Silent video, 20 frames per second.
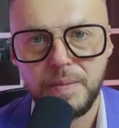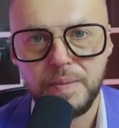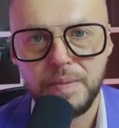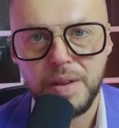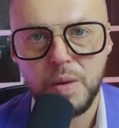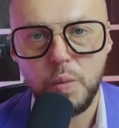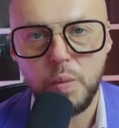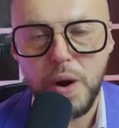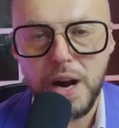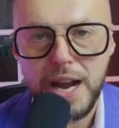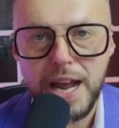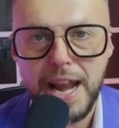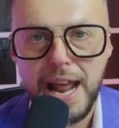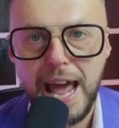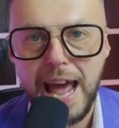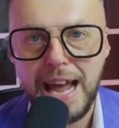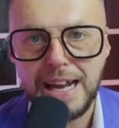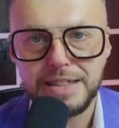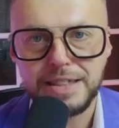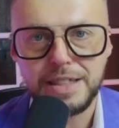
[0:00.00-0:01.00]
What kind of
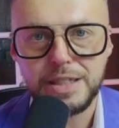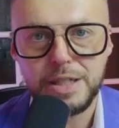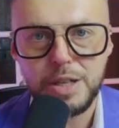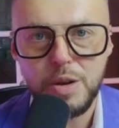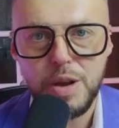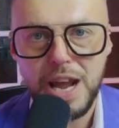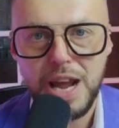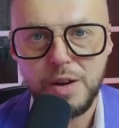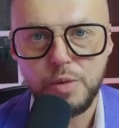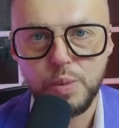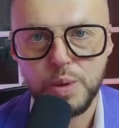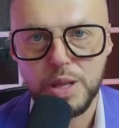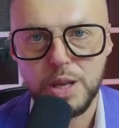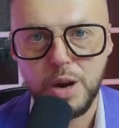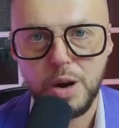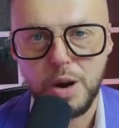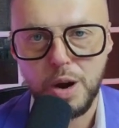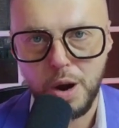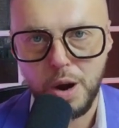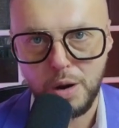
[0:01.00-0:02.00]
access do you have with your
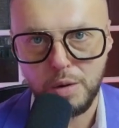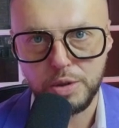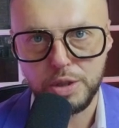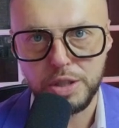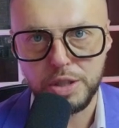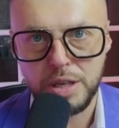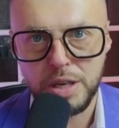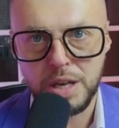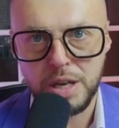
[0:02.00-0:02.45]
coach?